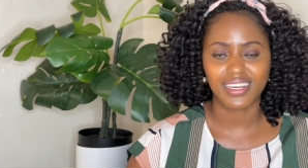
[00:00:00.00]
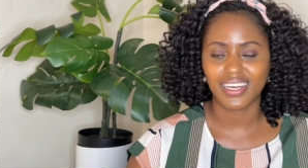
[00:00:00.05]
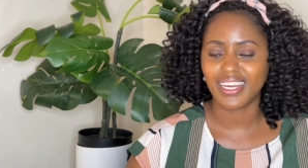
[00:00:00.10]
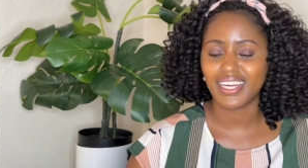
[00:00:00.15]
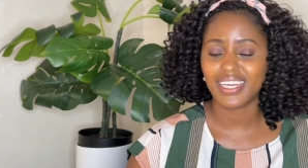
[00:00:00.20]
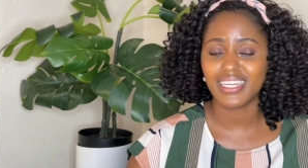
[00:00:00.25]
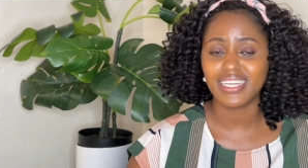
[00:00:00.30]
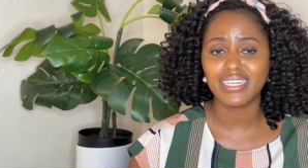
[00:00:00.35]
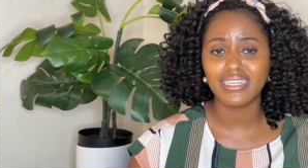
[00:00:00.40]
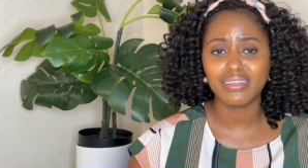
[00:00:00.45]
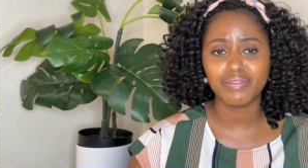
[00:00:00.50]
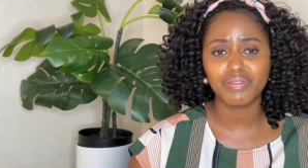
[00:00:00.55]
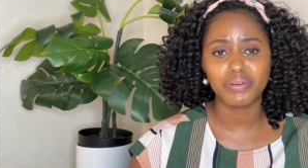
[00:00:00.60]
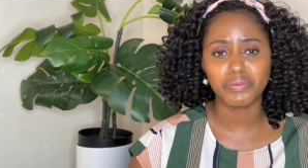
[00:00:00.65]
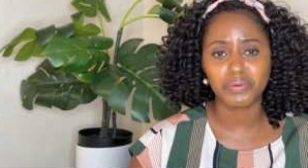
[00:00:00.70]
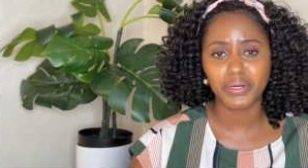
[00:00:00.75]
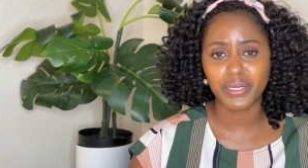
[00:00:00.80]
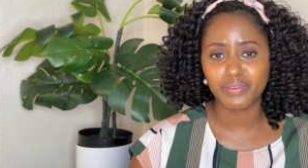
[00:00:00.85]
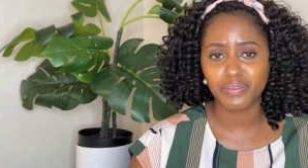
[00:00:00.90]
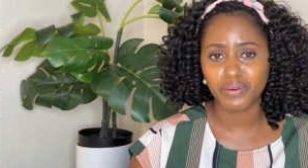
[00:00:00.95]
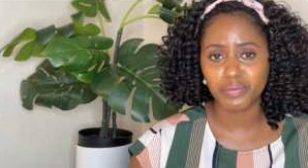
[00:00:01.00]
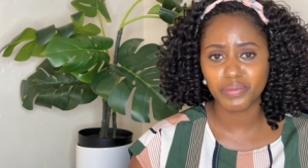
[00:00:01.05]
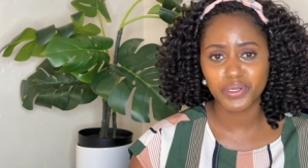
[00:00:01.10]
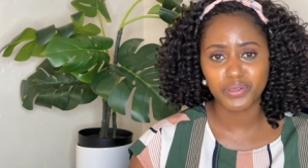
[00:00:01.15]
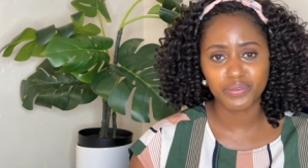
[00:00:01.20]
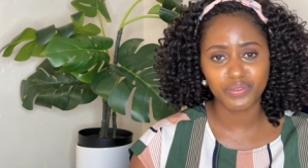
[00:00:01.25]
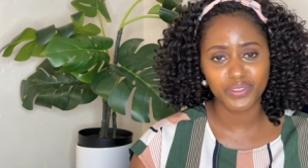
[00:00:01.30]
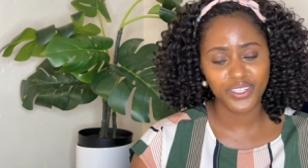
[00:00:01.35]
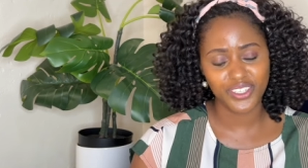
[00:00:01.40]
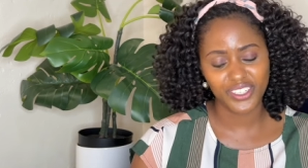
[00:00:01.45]
He didn't even wait for me to
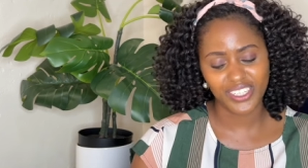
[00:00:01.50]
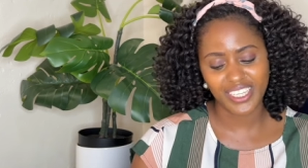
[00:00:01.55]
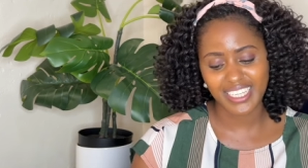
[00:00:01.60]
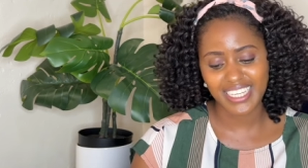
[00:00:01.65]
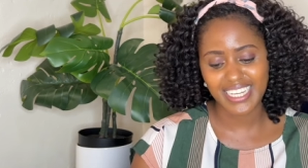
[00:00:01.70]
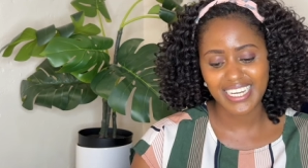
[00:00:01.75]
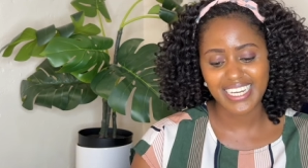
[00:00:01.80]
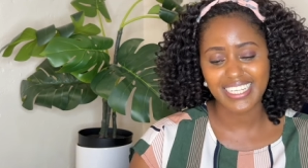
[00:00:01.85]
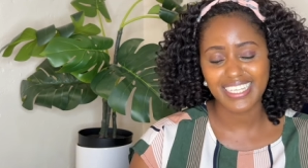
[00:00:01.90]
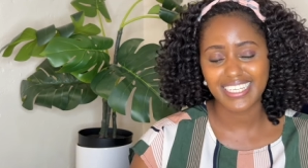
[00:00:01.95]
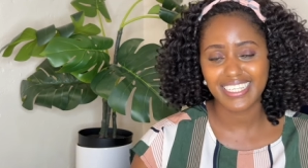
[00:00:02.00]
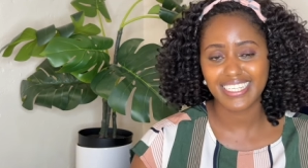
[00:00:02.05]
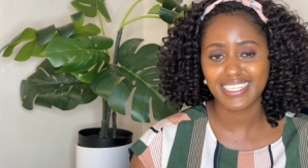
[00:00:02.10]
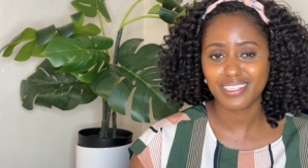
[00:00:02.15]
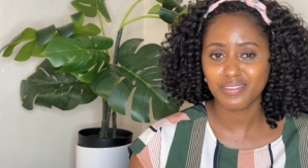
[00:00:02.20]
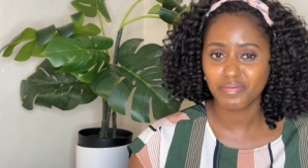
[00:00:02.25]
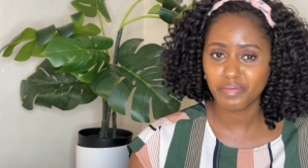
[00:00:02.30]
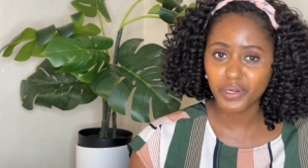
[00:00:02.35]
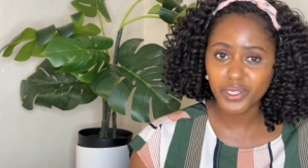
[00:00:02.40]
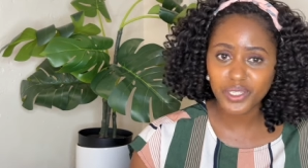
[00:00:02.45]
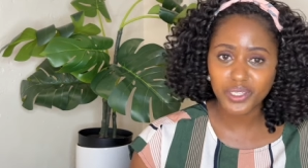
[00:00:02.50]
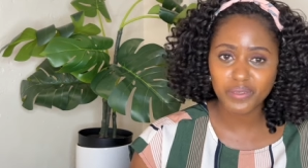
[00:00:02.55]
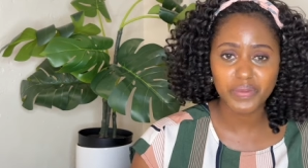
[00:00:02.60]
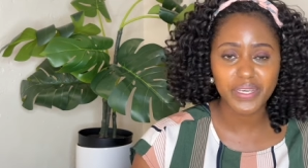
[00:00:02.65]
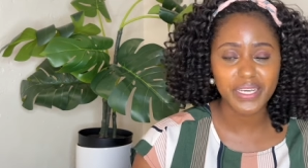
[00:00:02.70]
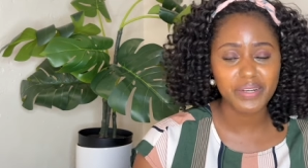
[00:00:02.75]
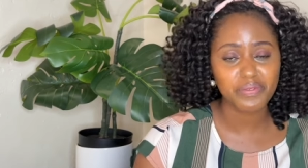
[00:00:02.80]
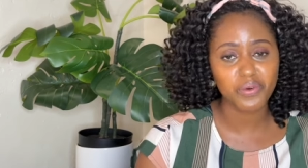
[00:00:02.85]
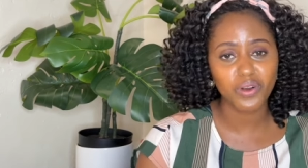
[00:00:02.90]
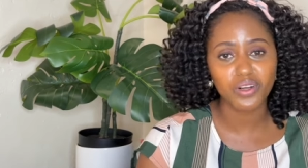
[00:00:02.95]
finish the sentence. He just pushed me
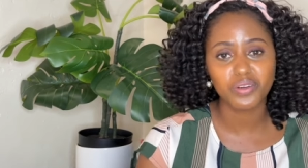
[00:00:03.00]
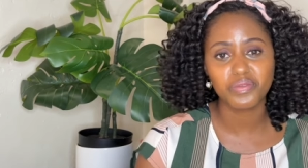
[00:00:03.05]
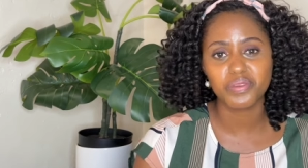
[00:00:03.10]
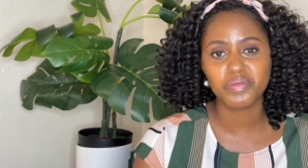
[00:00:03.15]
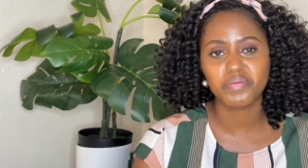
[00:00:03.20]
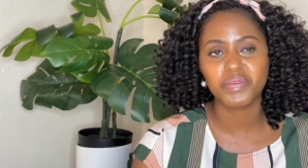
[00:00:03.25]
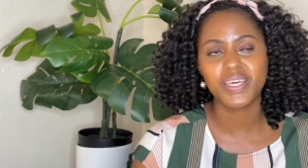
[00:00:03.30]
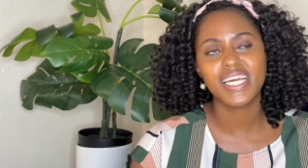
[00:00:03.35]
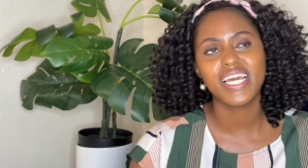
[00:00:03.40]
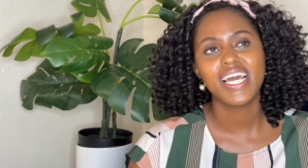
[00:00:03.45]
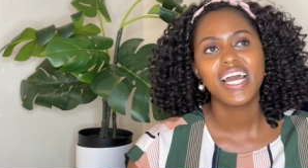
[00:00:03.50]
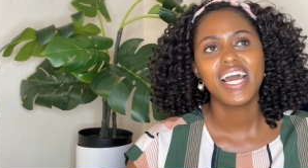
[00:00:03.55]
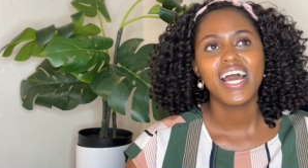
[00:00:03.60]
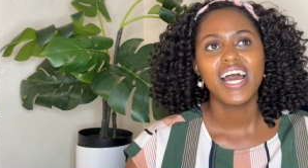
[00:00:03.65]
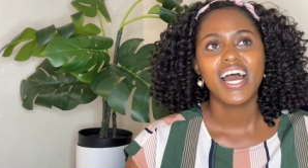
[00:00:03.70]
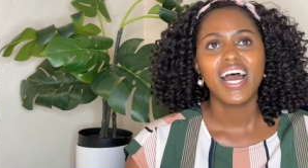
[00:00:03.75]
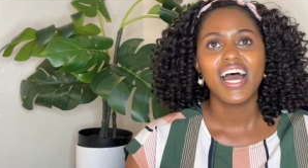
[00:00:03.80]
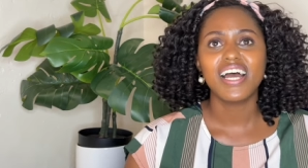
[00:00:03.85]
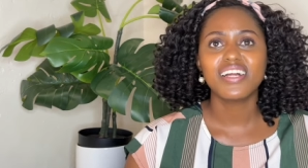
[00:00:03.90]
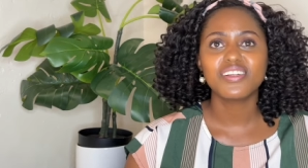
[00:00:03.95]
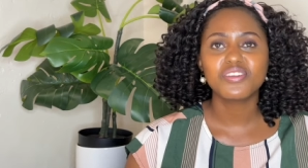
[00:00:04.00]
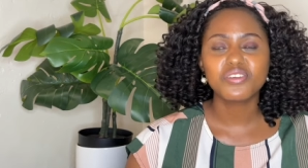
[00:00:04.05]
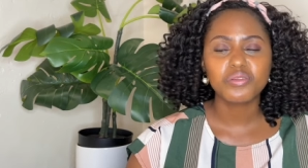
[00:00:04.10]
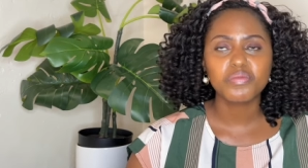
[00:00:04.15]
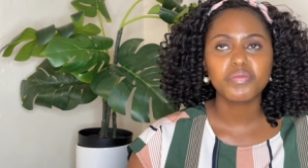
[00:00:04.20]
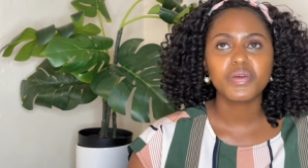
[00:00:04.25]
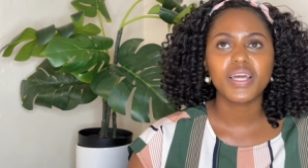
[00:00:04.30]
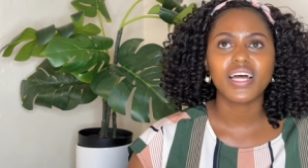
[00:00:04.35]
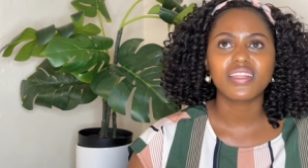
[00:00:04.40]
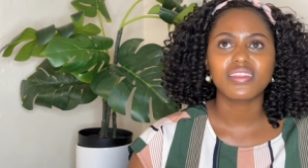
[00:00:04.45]
and walked with me and took
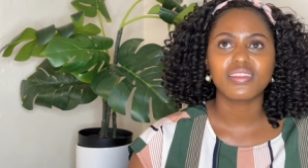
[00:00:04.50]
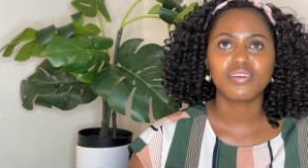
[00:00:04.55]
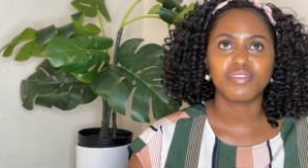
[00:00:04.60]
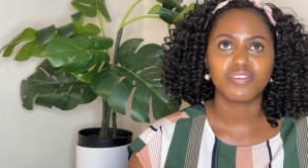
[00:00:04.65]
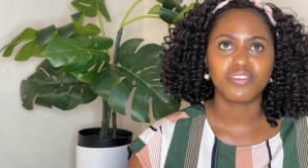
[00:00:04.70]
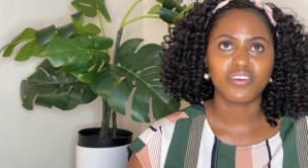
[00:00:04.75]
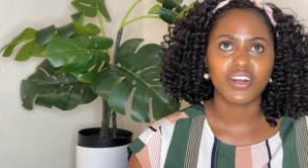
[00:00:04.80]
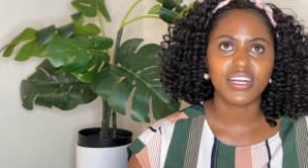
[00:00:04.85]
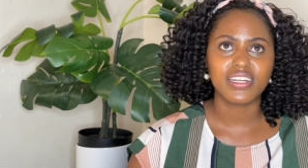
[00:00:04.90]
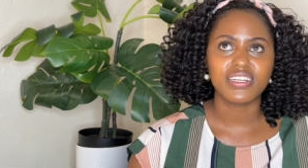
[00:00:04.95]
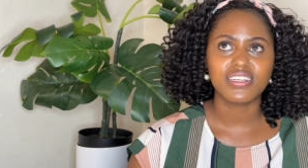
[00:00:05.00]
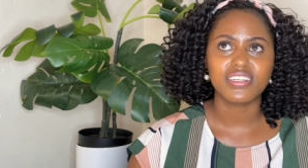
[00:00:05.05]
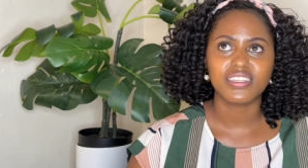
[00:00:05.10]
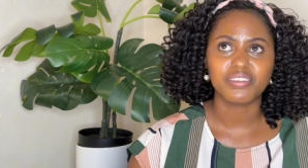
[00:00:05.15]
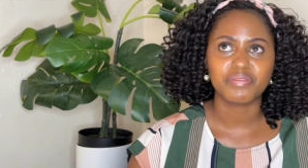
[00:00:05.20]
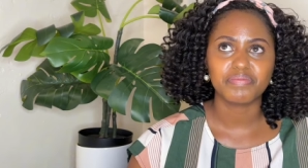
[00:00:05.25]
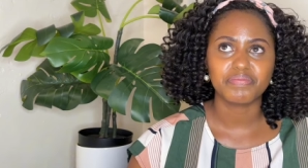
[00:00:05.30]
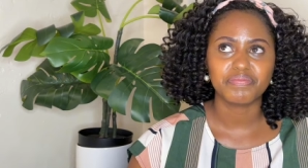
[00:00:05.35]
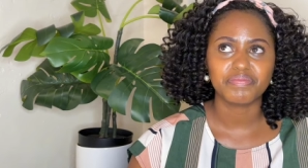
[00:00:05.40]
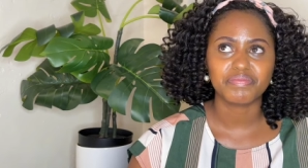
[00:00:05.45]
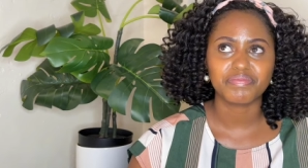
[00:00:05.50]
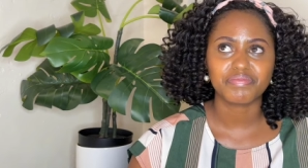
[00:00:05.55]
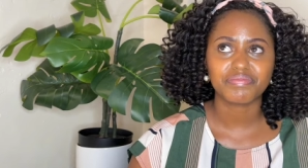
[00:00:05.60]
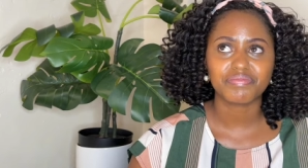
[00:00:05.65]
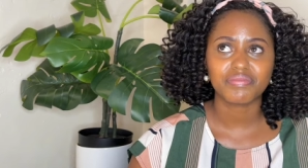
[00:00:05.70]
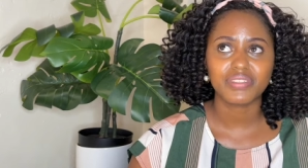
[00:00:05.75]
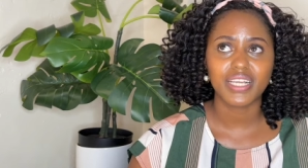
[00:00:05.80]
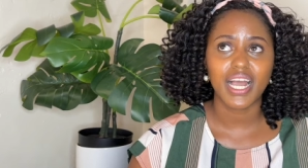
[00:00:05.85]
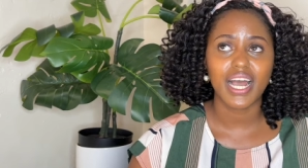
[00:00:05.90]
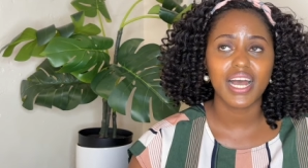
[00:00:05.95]
me at the front.
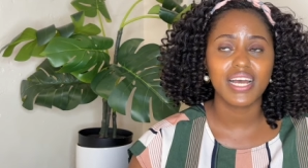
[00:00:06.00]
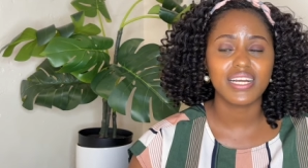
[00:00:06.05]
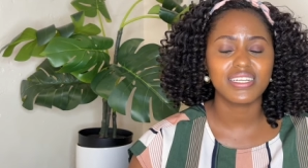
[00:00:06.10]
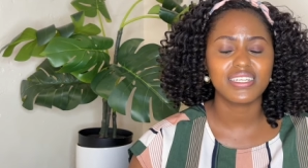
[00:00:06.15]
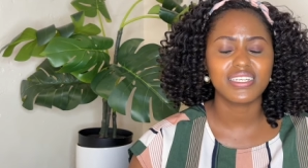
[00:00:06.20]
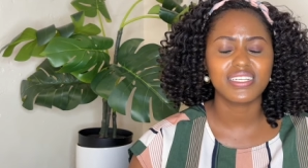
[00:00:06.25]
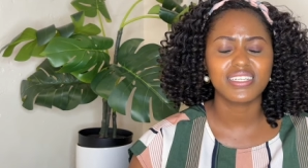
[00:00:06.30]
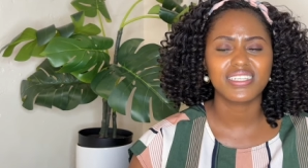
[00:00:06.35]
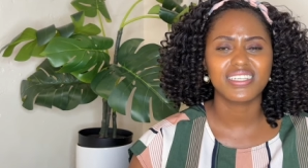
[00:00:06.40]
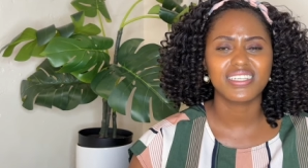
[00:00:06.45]
And